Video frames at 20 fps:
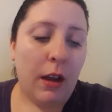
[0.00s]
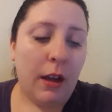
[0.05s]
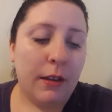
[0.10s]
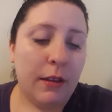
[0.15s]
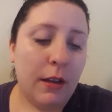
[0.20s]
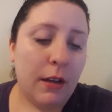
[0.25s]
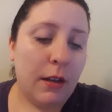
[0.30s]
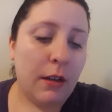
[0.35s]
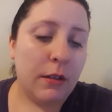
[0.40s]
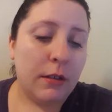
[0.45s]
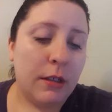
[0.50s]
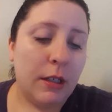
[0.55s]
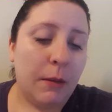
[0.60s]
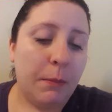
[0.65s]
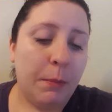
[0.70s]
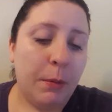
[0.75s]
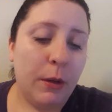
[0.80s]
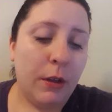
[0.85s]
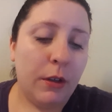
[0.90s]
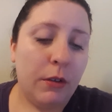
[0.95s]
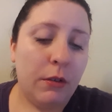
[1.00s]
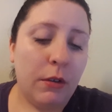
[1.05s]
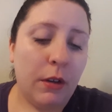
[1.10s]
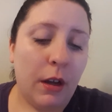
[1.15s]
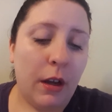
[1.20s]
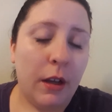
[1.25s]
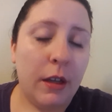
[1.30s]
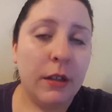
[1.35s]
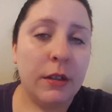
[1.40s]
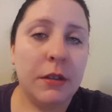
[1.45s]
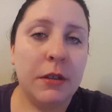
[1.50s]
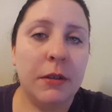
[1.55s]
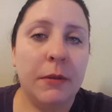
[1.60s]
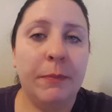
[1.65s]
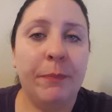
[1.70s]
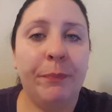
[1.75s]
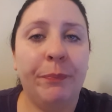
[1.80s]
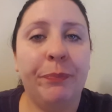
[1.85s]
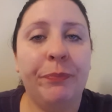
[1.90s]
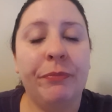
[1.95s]
I think I'll stop putting you guys
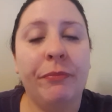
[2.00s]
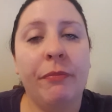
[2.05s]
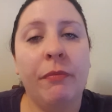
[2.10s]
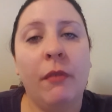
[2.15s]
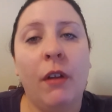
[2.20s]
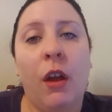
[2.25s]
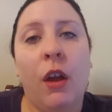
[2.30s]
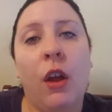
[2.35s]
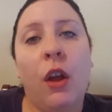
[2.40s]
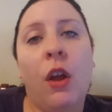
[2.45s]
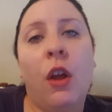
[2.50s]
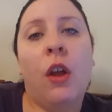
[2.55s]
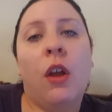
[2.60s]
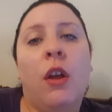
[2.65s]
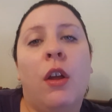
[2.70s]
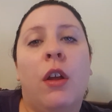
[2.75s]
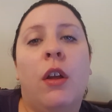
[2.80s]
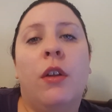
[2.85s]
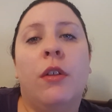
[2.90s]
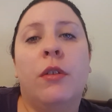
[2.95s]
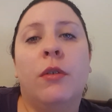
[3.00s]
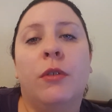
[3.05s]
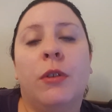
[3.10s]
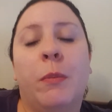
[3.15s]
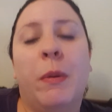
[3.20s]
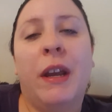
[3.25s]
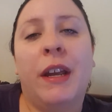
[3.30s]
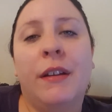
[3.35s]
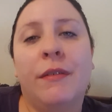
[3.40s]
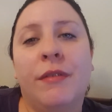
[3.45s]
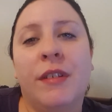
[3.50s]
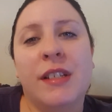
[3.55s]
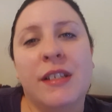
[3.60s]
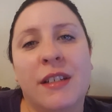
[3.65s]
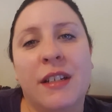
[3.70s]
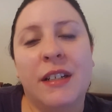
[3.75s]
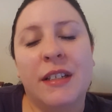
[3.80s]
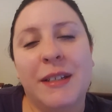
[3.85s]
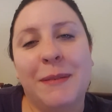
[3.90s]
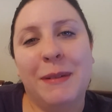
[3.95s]
through the pain of
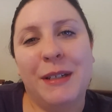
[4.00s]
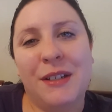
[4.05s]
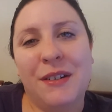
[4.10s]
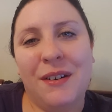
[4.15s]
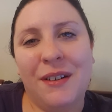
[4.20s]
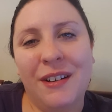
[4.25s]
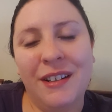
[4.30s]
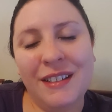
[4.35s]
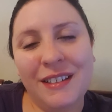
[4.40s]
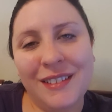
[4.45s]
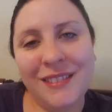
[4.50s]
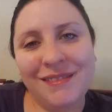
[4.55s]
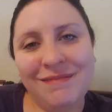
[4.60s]
listening to me talk.